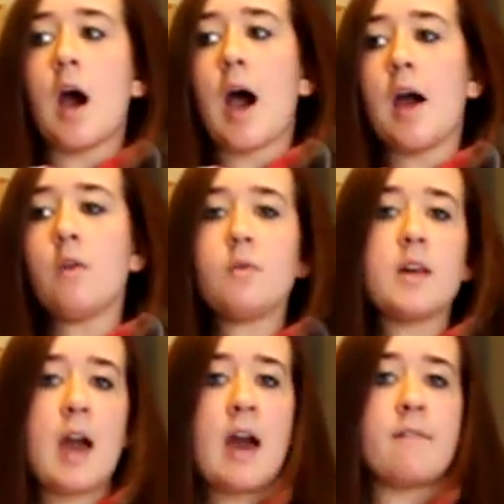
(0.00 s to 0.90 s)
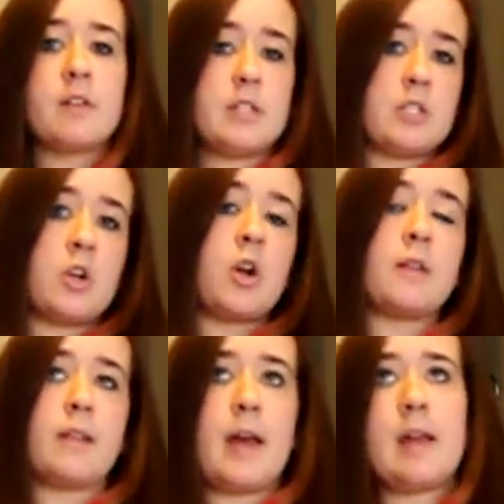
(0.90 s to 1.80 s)
I don't really have a
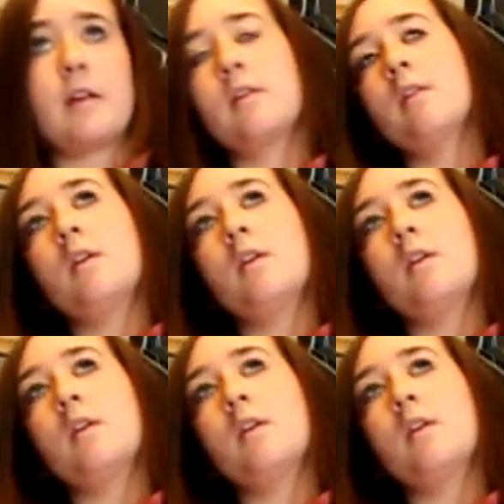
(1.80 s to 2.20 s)
certain, like,